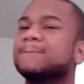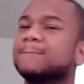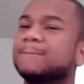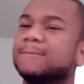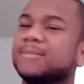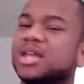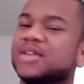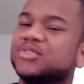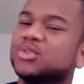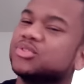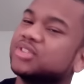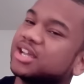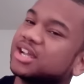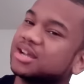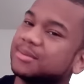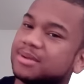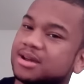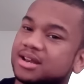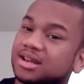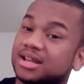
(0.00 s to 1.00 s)
if you think
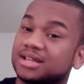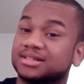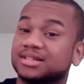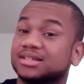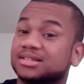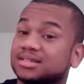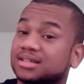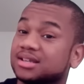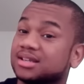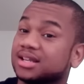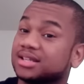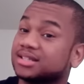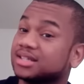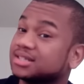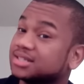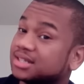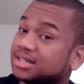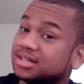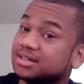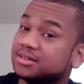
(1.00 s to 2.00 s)
about it, like they said
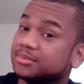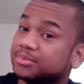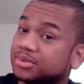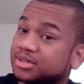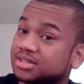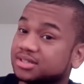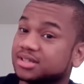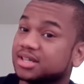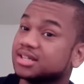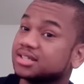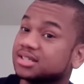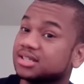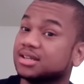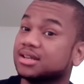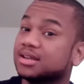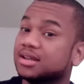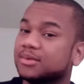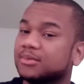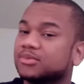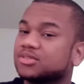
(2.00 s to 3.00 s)
in the presentation,
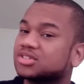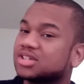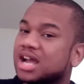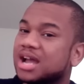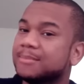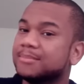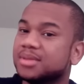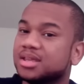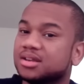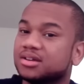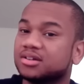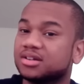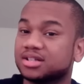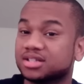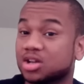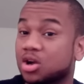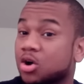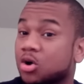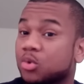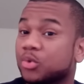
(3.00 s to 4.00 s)
shot meter has
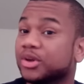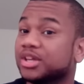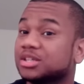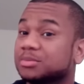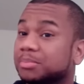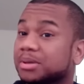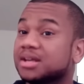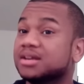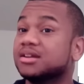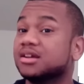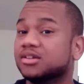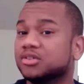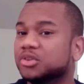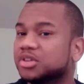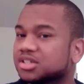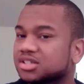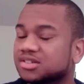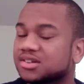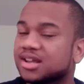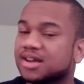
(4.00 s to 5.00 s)
always been there. You
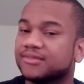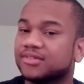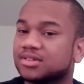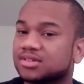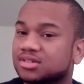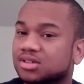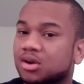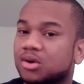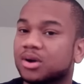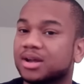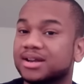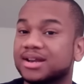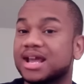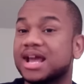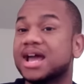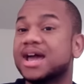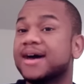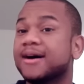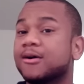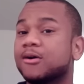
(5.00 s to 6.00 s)
just never saw it.
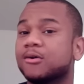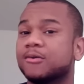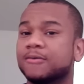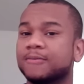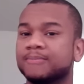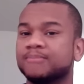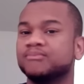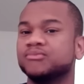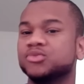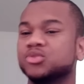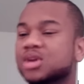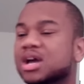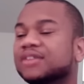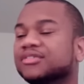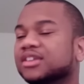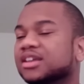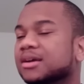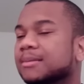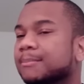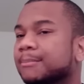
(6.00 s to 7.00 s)
Now you have
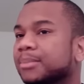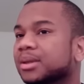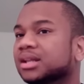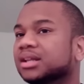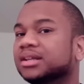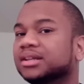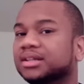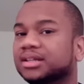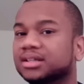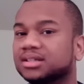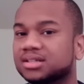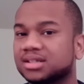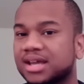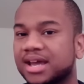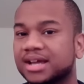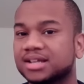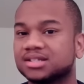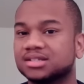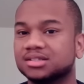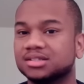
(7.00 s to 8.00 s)
the ability to
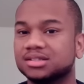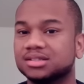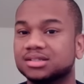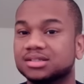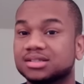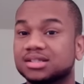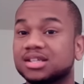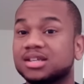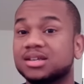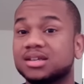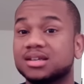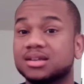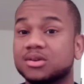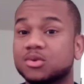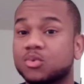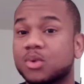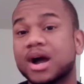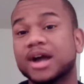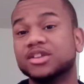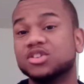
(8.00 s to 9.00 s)
actually see
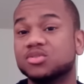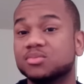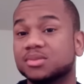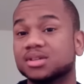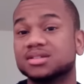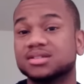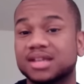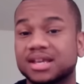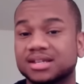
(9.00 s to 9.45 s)
why you missed that